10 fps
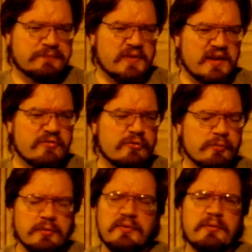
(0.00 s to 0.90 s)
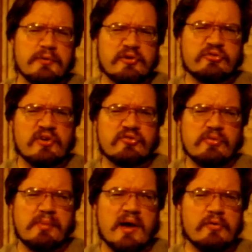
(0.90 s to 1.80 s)
If you really want to change the
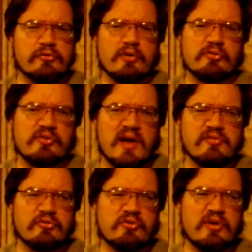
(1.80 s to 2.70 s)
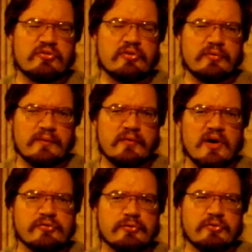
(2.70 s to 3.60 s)
power structure, you have to change it on the
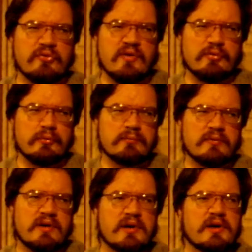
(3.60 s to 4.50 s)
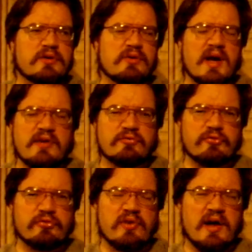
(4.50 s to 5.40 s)
grassroots level. You have to
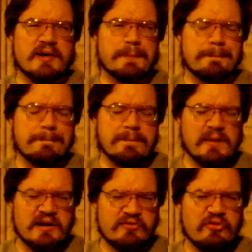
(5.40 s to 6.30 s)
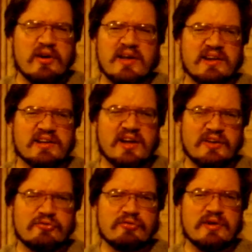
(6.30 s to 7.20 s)
start an entire
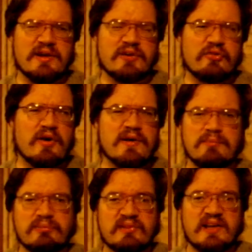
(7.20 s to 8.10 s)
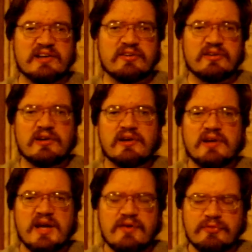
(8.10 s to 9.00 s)
country, an entire planet,
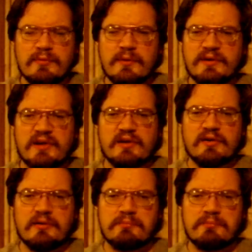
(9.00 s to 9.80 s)
everyone in a